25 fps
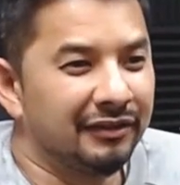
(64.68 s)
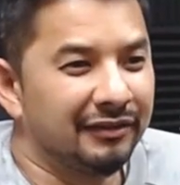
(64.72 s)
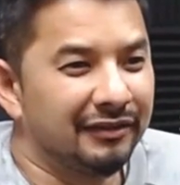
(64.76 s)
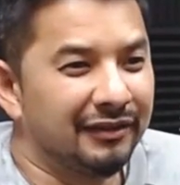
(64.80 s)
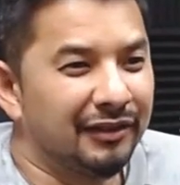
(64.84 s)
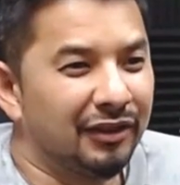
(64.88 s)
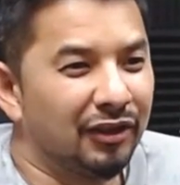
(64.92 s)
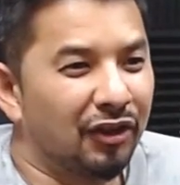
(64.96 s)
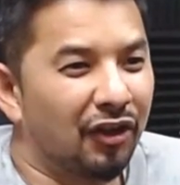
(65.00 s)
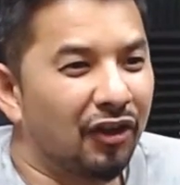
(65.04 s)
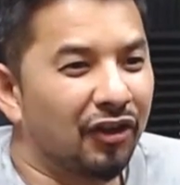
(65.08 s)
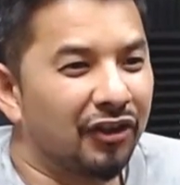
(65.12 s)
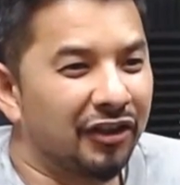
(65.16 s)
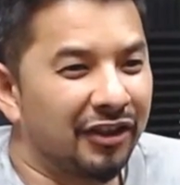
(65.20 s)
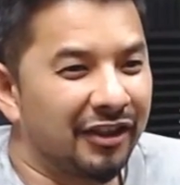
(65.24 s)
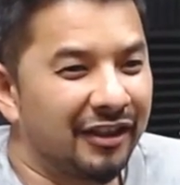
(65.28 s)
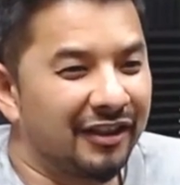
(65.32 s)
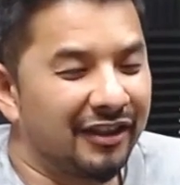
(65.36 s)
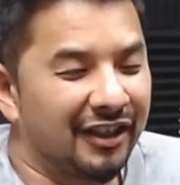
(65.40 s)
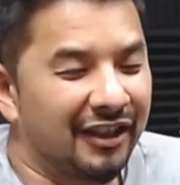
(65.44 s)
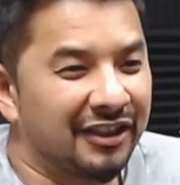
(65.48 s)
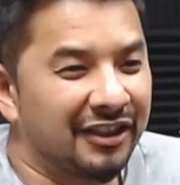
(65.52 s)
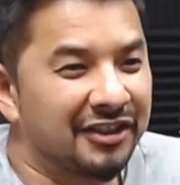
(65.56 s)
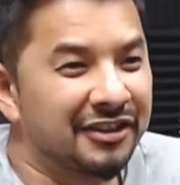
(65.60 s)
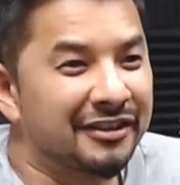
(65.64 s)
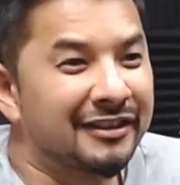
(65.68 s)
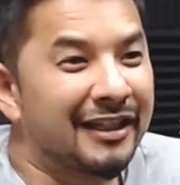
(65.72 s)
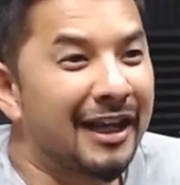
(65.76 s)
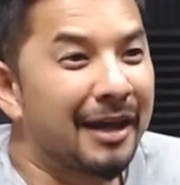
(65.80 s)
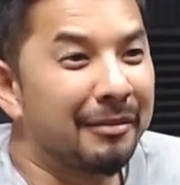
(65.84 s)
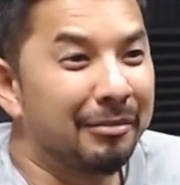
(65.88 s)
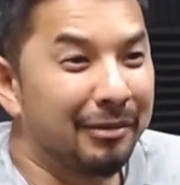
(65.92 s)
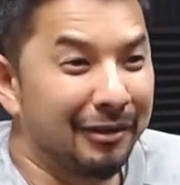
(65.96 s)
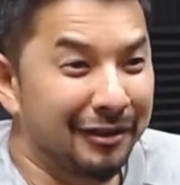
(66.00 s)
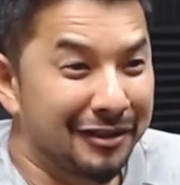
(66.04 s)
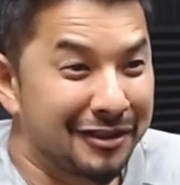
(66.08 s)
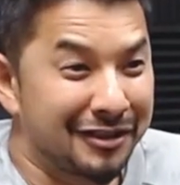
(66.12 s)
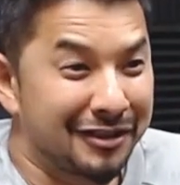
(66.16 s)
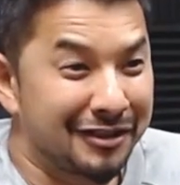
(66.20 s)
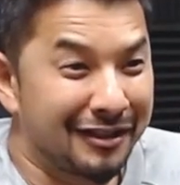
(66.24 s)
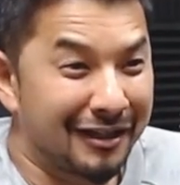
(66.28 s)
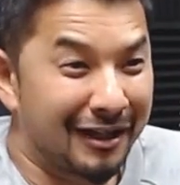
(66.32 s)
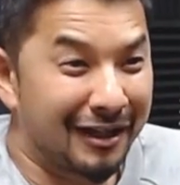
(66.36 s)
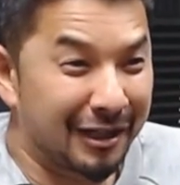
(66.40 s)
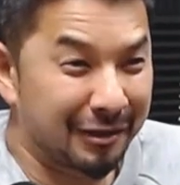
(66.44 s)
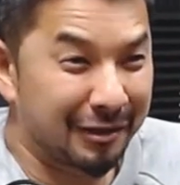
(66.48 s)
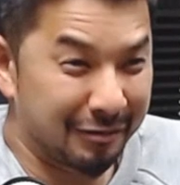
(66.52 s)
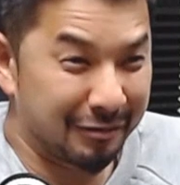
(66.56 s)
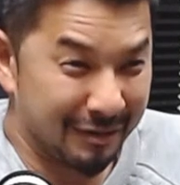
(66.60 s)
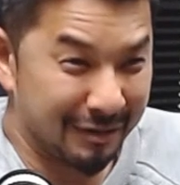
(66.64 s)
not an established
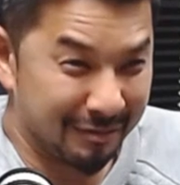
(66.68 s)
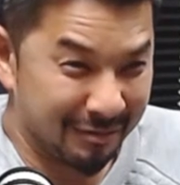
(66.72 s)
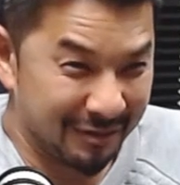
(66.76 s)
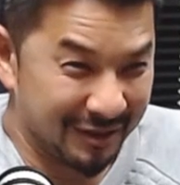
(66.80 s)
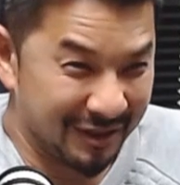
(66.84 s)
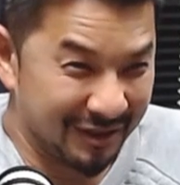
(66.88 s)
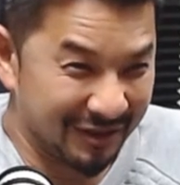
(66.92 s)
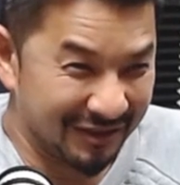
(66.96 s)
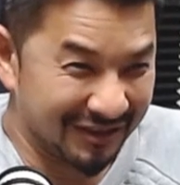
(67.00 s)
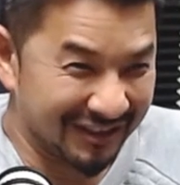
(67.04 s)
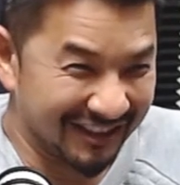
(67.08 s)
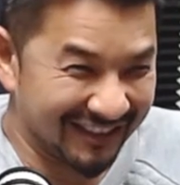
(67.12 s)
dark web user.